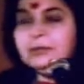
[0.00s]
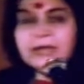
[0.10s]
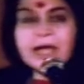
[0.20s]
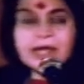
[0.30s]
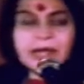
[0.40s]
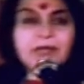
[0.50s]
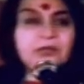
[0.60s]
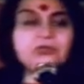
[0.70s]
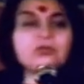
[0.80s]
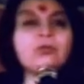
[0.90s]
But I
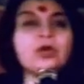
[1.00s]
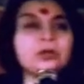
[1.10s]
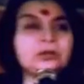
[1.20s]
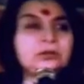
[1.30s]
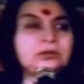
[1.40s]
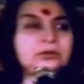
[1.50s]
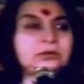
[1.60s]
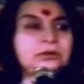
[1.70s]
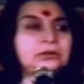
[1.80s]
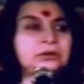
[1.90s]
hate you, so what?
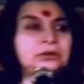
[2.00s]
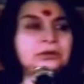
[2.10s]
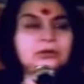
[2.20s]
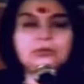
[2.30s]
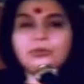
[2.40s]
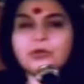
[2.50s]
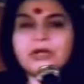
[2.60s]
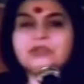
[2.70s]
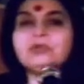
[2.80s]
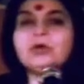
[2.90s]
If you
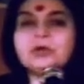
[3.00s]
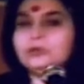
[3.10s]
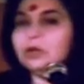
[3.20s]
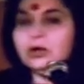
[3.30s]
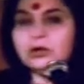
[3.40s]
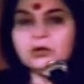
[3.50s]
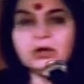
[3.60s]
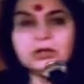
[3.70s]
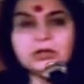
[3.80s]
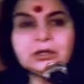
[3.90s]
hate, so what? You are not
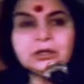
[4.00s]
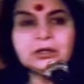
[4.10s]
God.